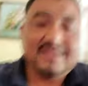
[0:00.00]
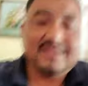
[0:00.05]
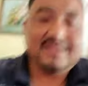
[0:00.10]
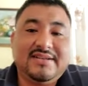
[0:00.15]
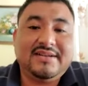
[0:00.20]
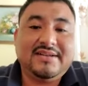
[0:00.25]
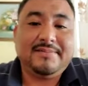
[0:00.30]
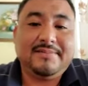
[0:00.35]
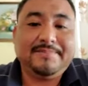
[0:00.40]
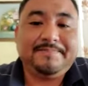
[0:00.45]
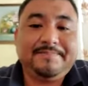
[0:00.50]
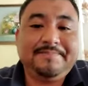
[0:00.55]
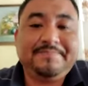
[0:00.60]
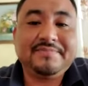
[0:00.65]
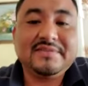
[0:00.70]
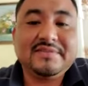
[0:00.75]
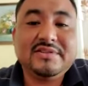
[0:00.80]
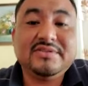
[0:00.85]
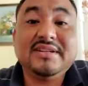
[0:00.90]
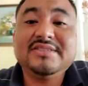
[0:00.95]
Um,
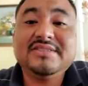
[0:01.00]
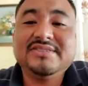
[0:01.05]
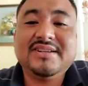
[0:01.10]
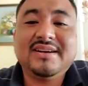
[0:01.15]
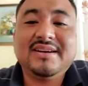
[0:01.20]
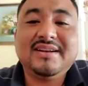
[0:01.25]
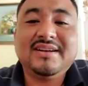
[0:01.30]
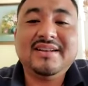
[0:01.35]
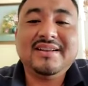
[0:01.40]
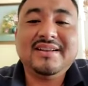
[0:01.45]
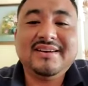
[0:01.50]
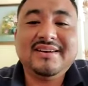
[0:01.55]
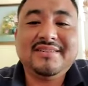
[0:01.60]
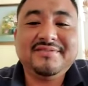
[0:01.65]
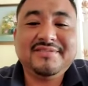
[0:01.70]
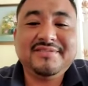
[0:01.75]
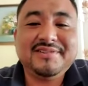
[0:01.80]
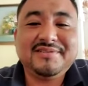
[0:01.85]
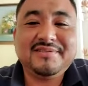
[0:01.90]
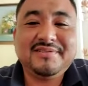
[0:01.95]
so that's all I
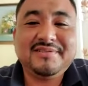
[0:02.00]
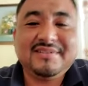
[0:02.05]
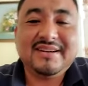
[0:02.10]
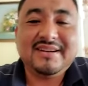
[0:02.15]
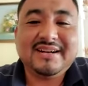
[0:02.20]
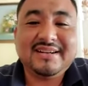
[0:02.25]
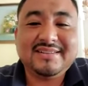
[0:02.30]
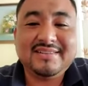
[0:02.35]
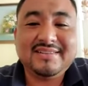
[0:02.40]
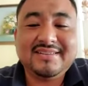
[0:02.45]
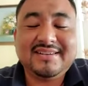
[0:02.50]
have to add.